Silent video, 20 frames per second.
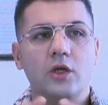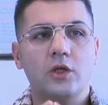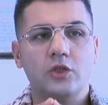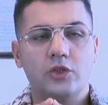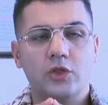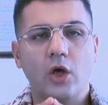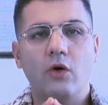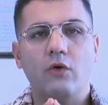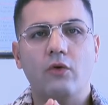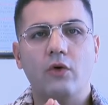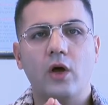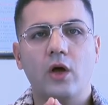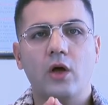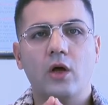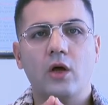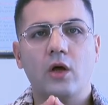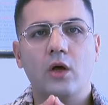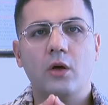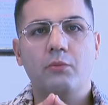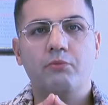So,
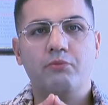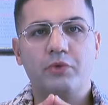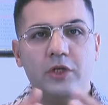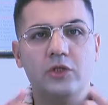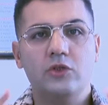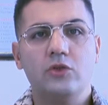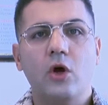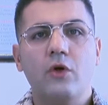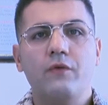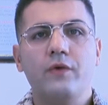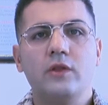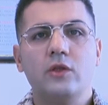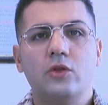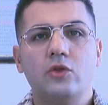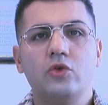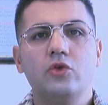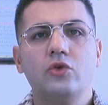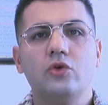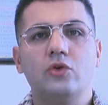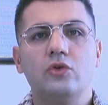preserving the
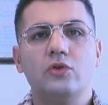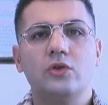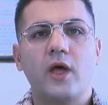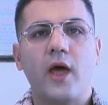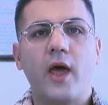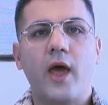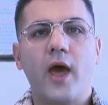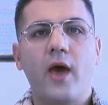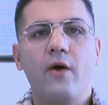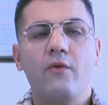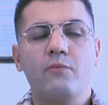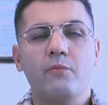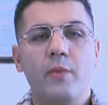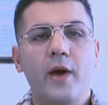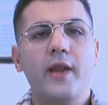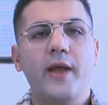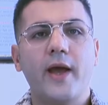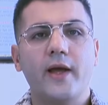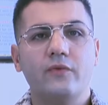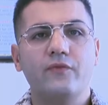tooth have
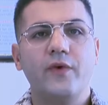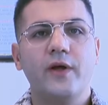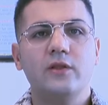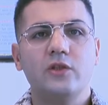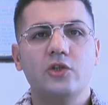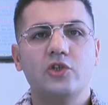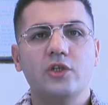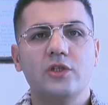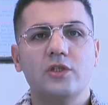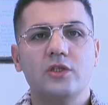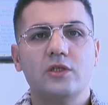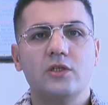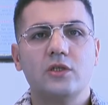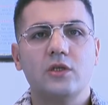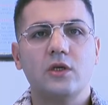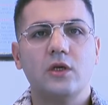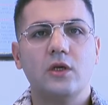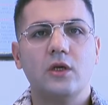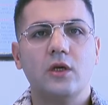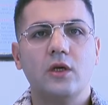many advantages,
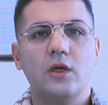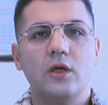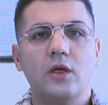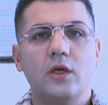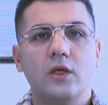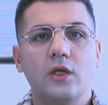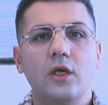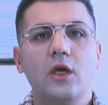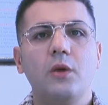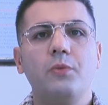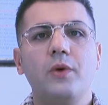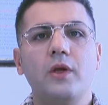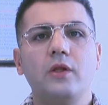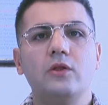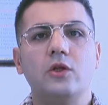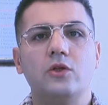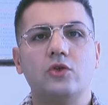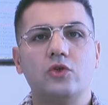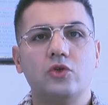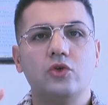keeping
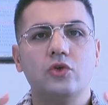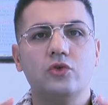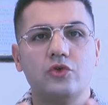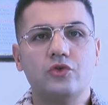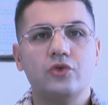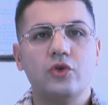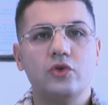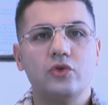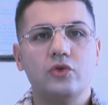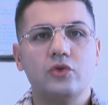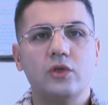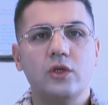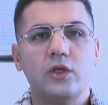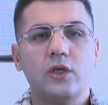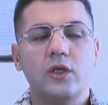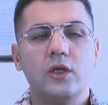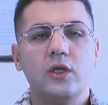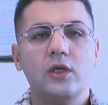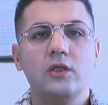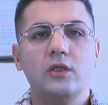the tooth root
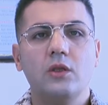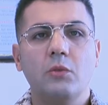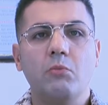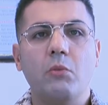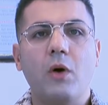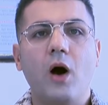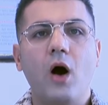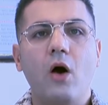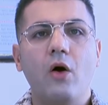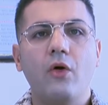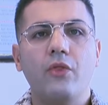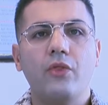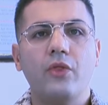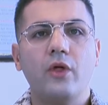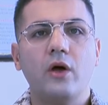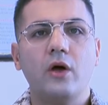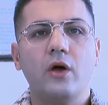in the mouth,